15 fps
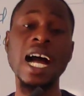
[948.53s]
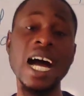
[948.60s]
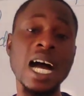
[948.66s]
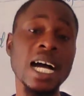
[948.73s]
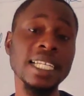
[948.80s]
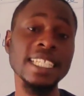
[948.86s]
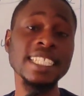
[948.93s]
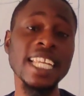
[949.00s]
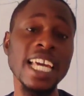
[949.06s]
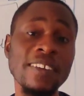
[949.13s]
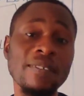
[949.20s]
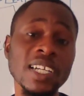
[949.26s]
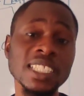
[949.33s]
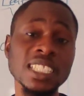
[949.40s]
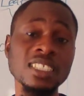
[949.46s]
and the
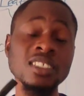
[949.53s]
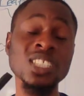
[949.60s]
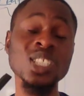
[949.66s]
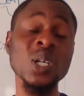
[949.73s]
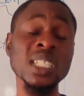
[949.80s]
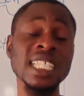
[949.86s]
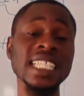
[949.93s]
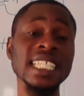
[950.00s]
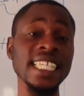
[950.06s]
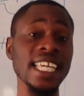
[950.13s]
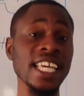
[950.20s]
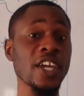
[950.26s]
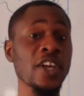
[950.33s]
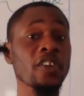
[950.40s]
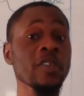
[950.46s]
divergence suddenly
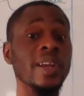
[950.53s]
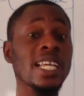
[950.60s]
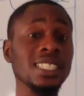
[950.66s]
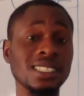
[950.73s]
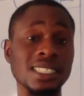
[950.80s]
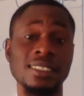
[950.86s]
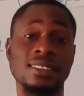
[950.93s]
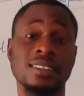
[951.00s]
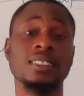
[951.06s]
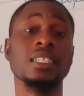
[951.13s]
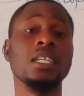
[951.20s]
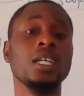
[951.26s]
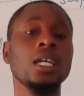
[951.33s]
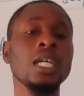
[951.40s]
increases.